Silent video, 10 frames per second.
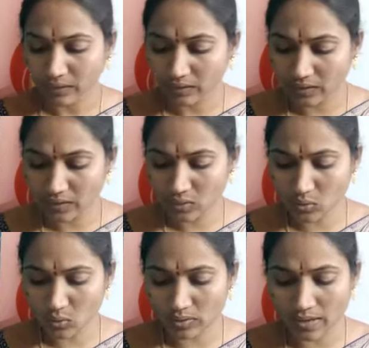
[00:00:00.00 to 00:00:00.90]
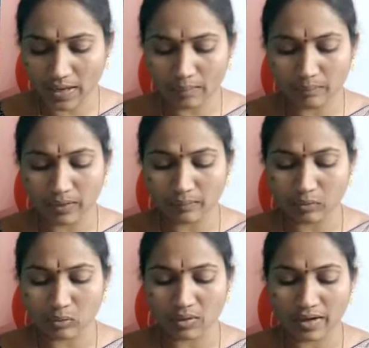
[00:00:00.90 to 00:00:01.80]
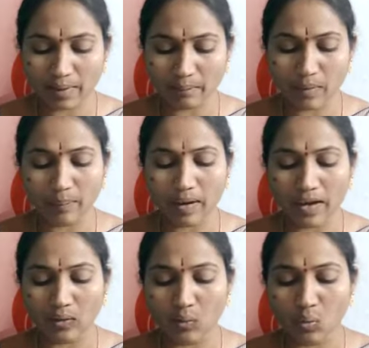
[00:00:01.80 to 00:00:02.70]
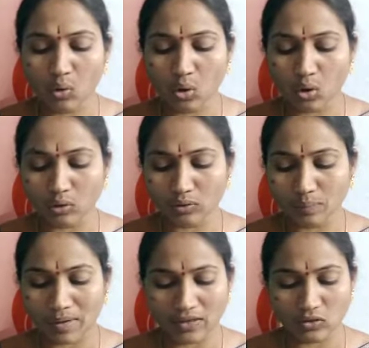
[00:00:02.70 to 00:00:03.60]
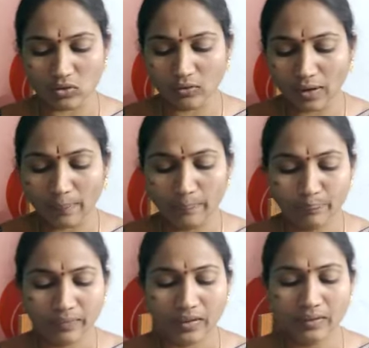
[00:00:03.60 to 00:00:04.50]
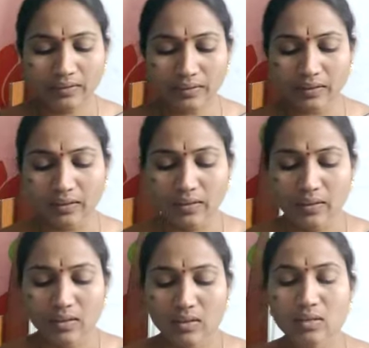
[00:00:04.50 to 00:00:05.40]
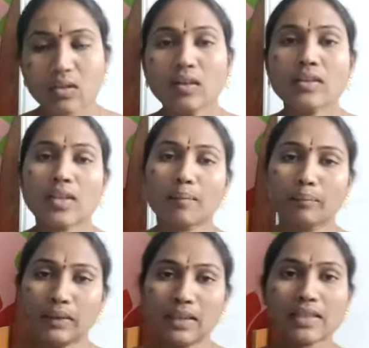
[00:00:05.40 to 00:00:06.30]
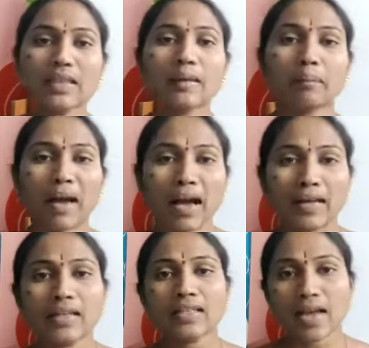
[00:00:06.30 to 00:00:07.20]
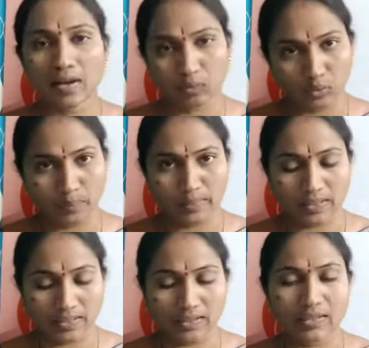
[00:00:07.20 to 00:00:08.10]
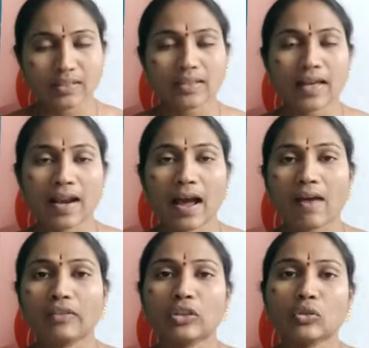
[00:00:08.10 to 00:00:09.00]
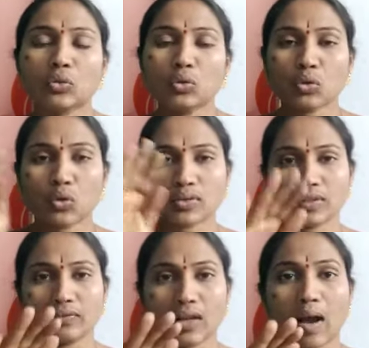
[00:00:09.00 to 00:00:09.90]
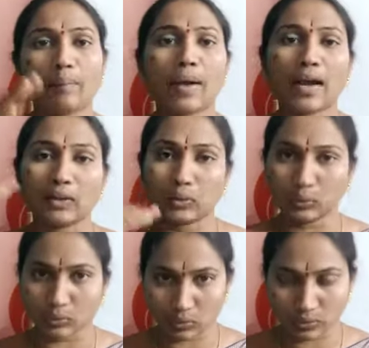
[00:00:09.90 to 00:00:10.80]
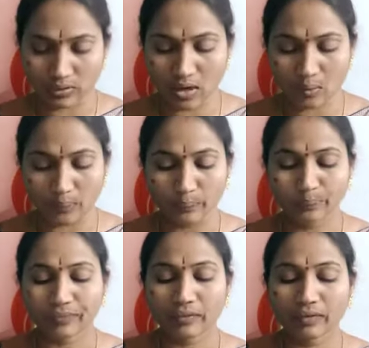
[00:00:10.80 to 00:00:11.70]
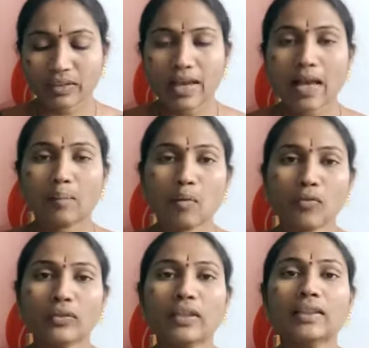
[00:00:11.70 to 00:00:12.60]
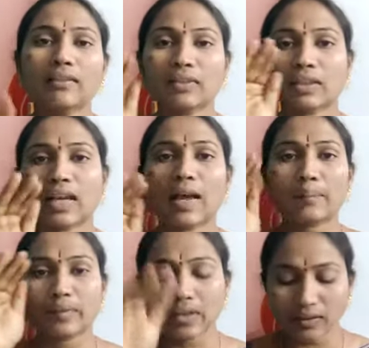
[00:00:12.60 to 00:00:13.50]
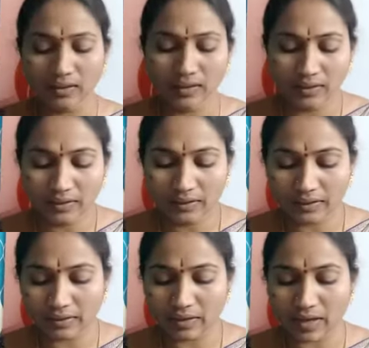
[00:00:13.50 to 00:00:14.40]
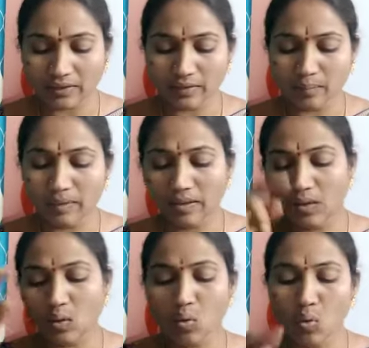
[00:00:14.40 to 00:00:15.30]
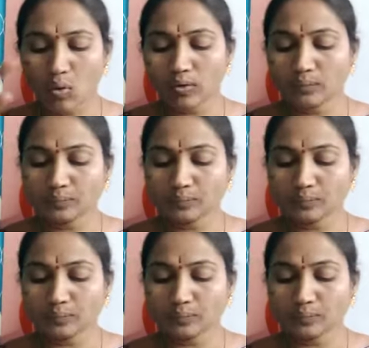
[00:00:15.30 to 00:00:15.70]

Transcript: These toes help them to climb up and hold onto the branch of a tree. So some birds like parrots and woodpeckers, they are having two toes up and two toes down. With the help of that, they will climb the tree and they'll make a hole